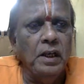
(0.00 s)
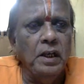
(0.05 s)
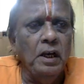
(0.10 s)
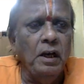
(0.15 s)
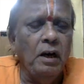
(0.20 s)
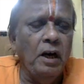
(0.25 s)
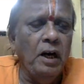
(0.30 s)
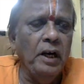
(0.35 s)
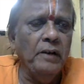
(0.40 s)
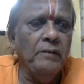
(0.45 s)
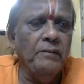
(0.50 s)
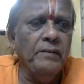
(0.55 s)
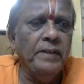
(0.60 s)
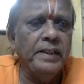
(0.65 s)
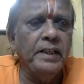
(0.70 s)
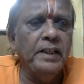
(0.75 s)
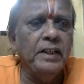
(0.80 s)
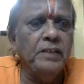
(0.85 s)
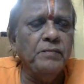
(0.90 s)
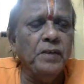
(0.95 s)
or whether
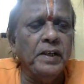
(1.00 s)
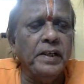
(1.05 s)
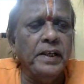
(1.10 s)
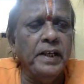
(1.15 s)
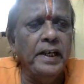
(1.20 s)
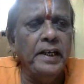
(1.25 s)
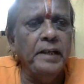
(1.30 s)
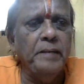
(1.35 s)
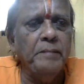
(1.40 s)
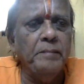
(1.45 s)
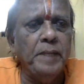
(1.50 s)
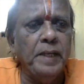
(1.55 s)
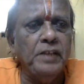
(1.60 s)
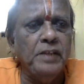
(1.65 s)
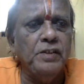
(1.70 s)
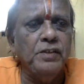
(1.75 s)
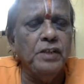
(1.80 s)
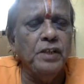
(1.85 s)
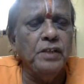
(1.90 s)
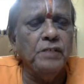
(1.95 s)
it's for carrying
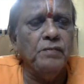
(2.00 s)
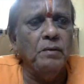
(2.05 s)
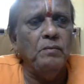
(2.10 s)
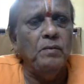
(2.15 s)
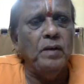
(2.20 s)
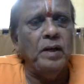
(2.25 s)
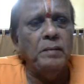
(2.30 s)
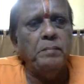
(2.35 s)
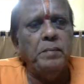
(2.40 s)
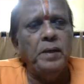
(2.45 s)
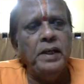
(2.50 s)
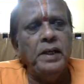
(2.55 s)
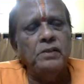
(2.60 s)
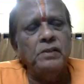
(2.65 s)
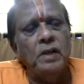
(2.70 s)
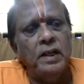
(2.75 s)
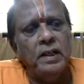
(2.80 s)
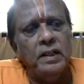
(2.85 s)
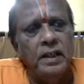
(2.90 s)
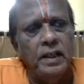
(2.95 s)
passengers from one place to
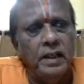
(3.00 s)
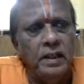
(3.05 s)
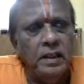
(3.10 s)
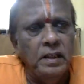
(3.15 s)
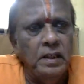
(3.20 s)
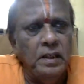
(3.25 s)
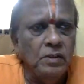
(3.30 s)
another.